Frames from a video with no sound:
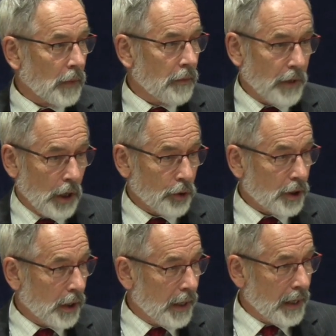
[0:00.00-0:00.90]

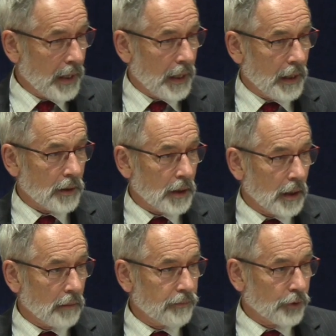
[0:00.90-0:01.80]
Fiesole and
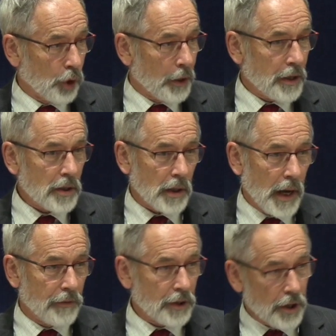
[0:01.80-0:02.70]
Florence. I
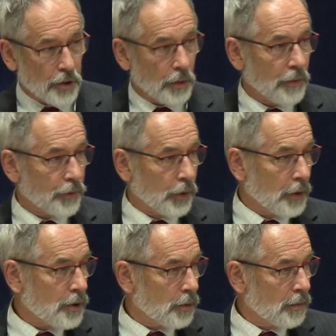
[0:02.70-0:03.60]
have a sister in
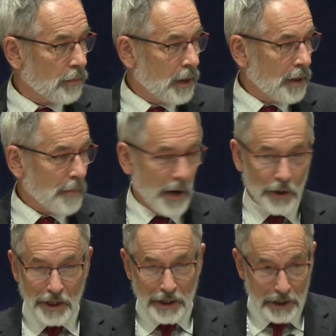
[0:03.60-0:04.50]
Florence who
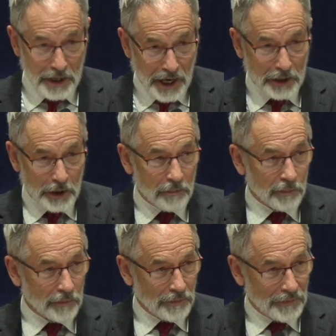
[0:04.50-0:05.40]
married an Italian,
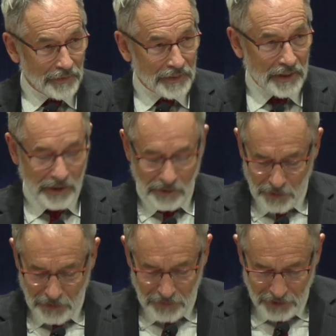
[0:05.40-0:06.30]
if
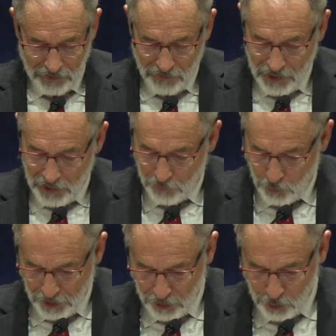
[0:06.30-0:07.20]
any of you
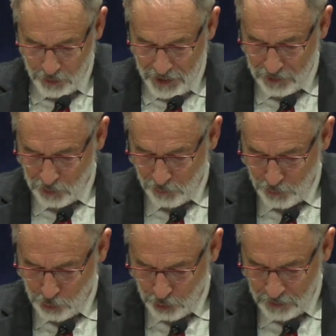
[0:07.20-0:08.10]
are going to do that in your
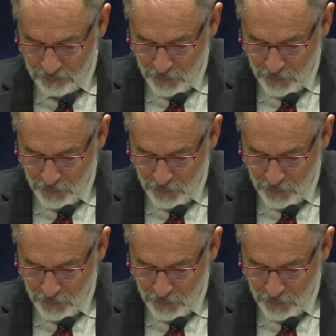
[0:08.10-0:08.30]
future.